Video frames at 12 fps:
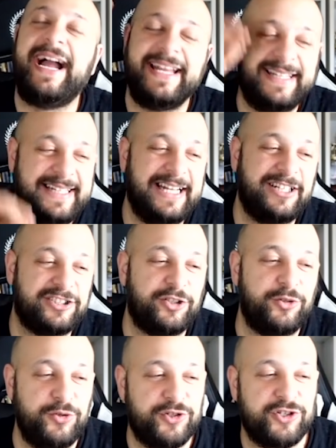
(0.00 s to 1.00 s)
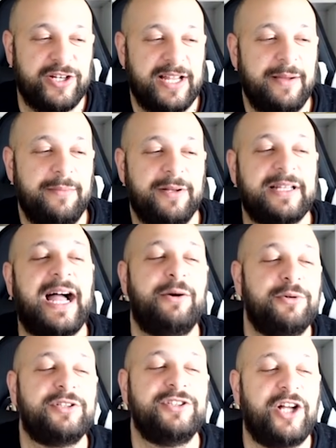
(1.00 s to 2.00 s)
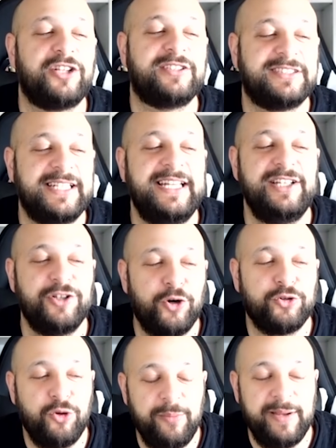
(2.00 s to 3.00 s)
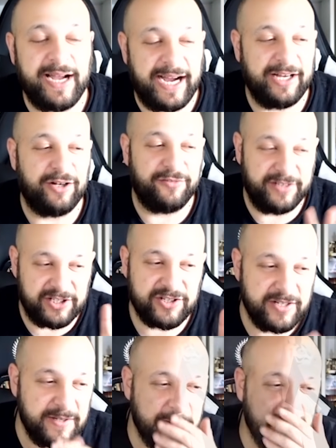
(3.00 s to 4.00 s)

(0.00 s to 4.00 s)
ideal solution. But I would not say no to Mihailovic.